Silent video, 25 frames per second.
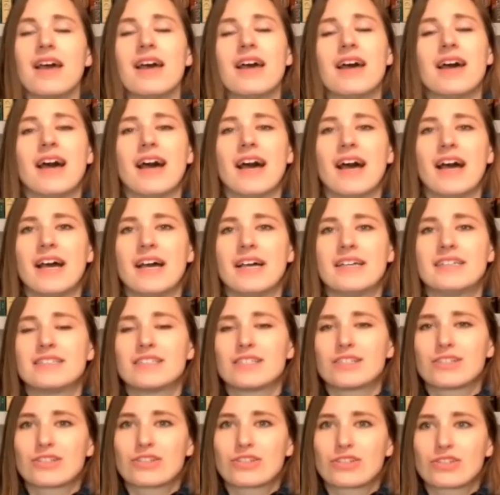And
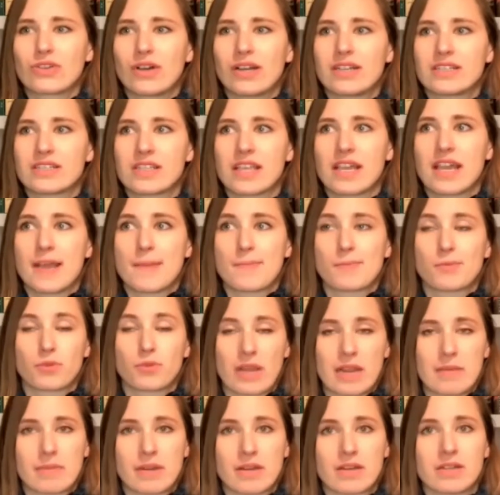so I say,
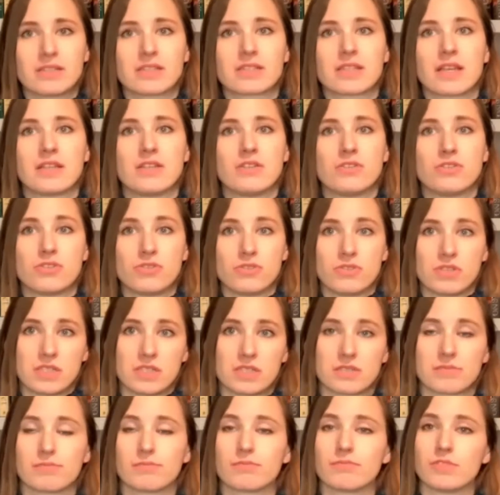grandparents, I need you to,